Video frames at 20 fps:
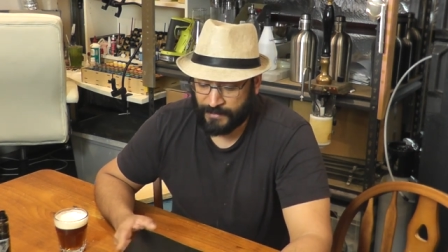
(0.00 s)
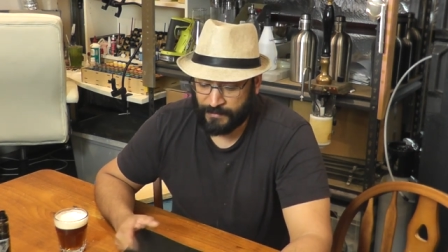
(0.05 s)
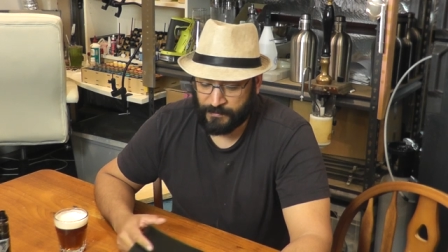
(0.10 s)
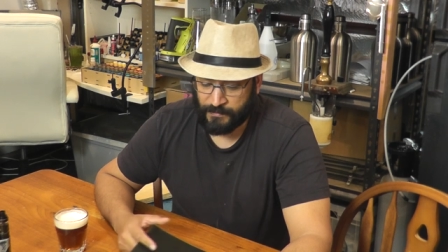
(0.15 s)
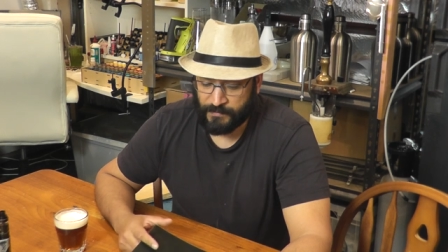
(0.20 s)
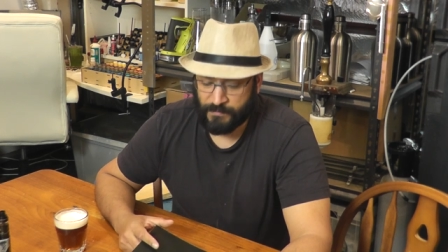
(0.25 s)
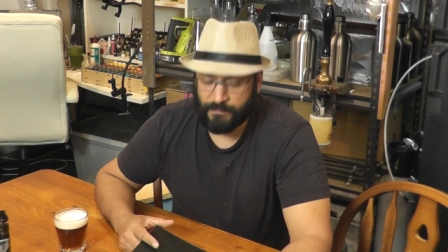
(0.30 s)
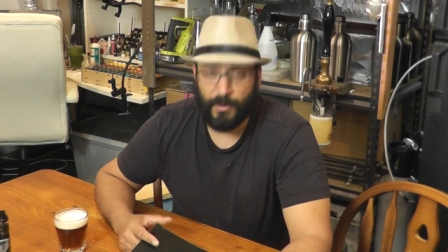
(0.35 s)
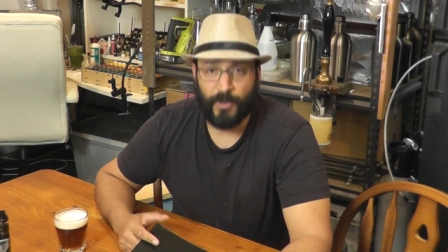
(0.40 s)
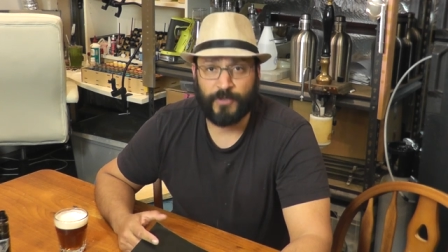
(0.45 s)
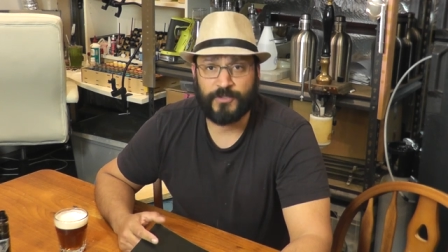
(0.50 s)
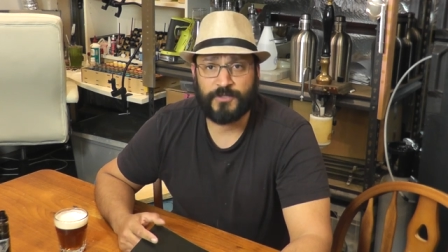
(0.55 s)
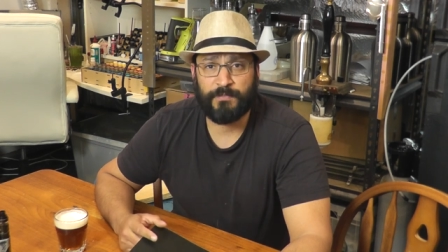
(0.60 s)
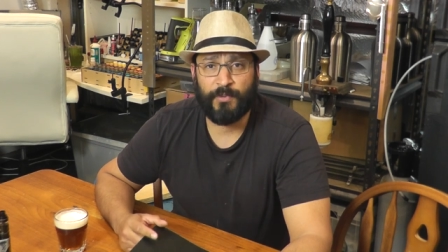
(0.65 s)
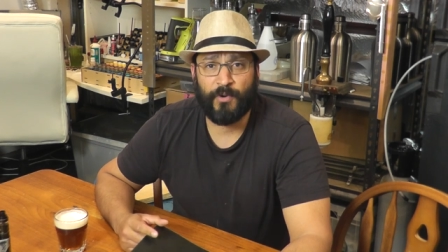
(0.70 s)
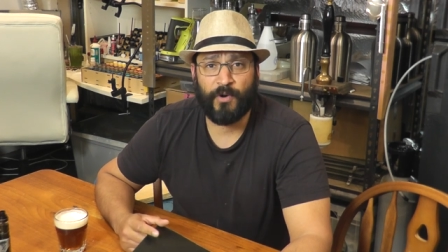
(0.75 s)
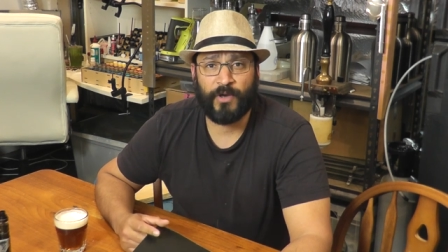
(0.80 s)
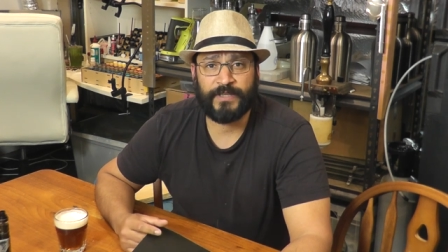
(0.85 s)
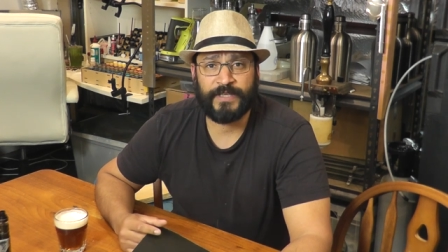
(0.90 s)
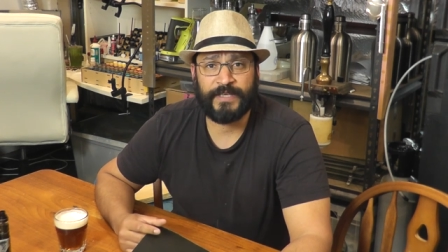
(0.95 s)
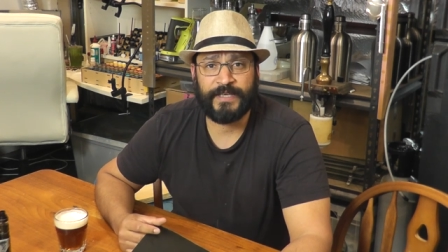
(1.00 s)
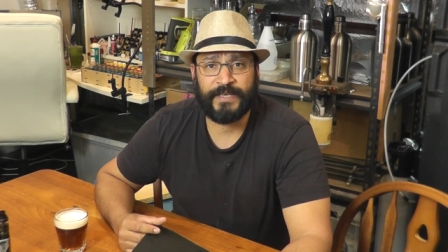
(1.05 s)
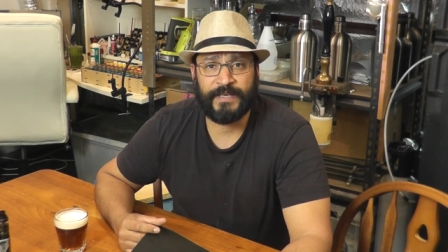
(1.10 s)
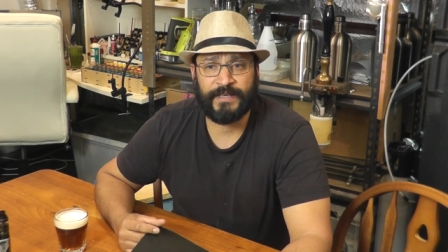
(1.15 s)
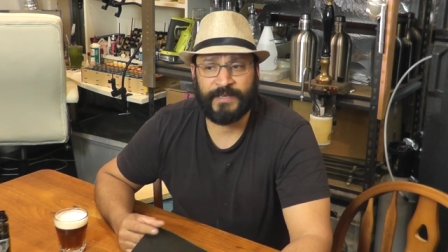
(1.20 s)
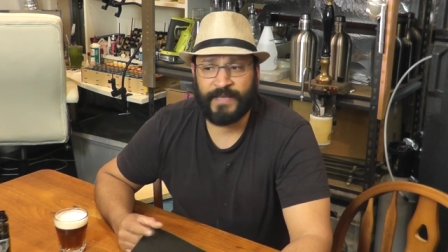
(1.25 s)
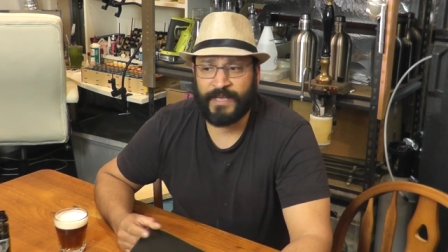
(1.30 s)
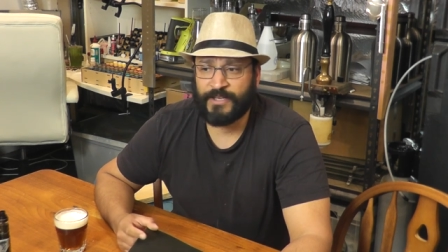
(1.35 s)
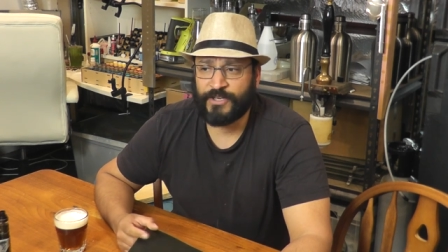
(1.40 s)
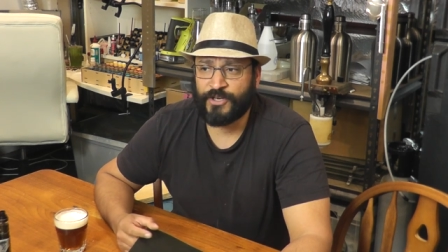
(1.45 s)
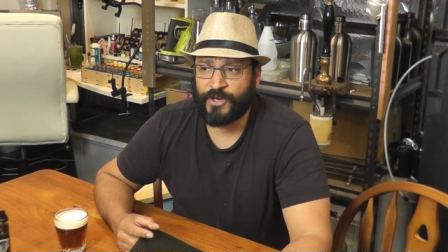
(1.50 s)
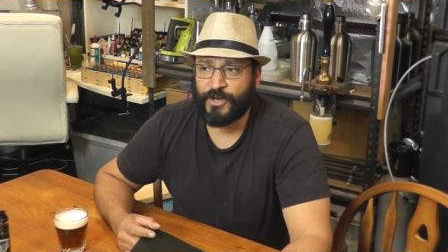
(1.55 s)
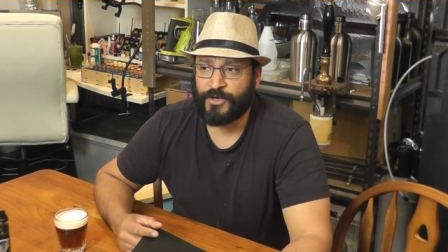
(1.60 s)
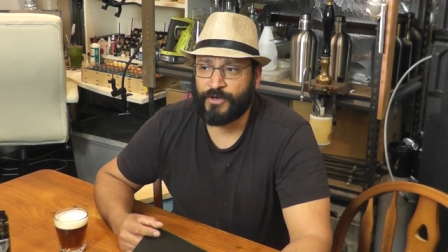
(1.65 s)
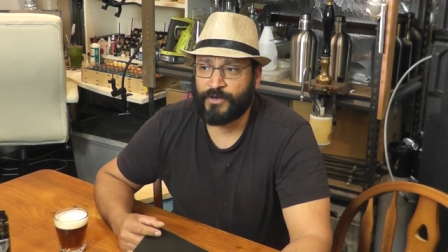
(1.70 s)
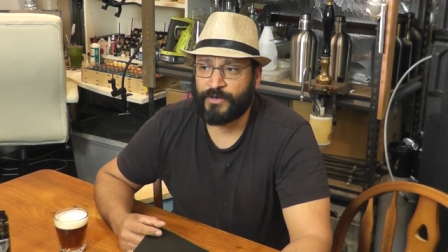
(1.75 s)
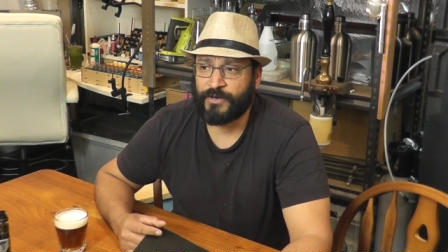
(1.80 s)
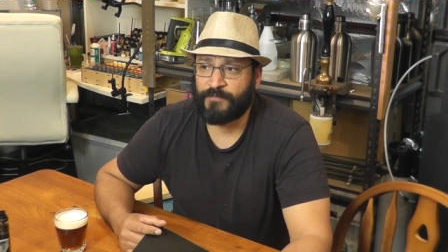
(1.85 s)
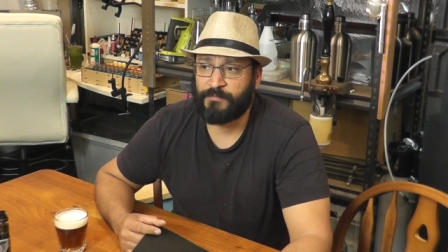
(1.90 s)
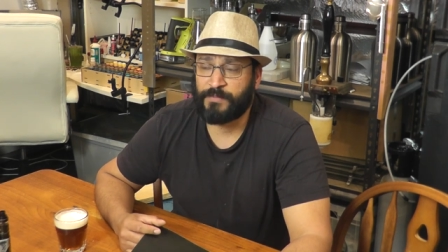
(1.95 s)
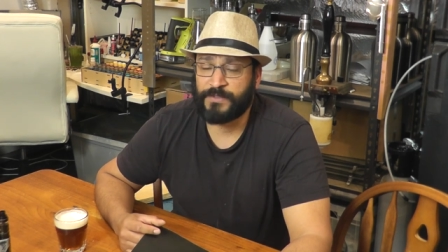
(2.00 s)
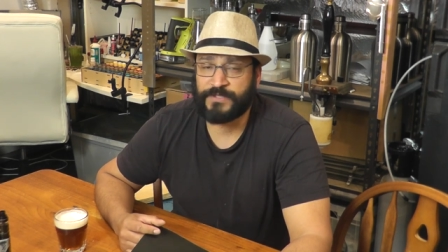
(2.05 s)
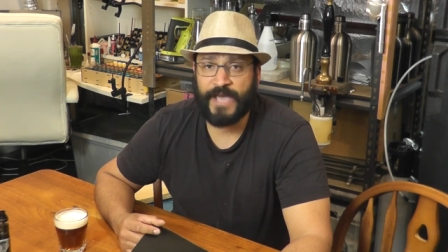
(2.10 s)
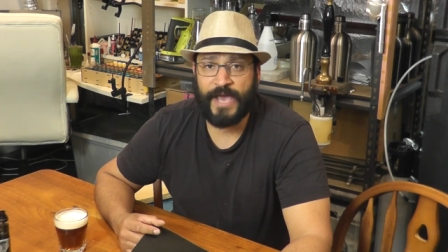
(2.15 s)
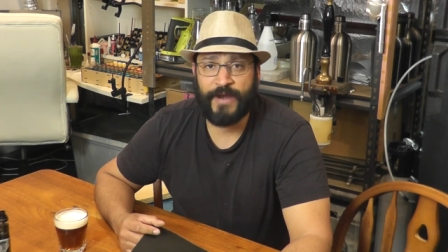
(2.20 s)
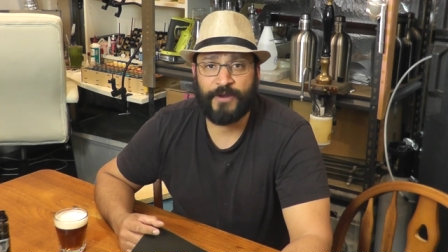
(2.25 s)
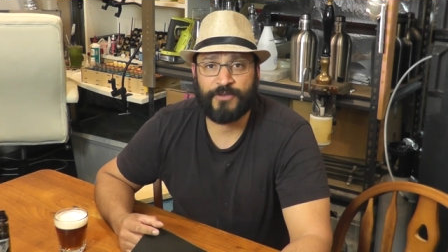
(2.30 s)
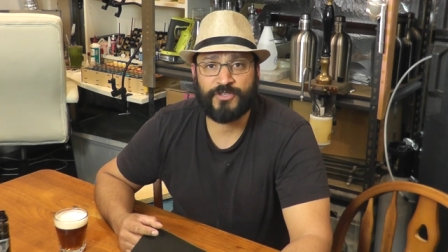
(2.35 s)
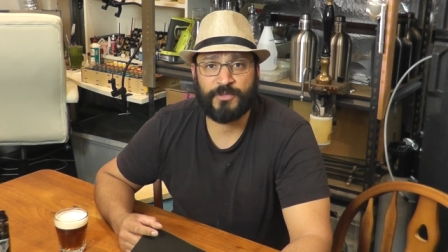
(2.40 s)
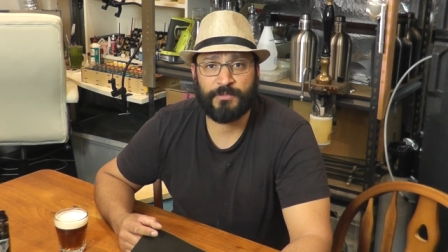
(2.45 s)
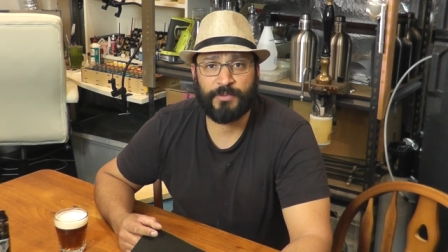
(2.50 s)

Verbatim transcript: um, pots boiling and, and, you know, not enough potatoes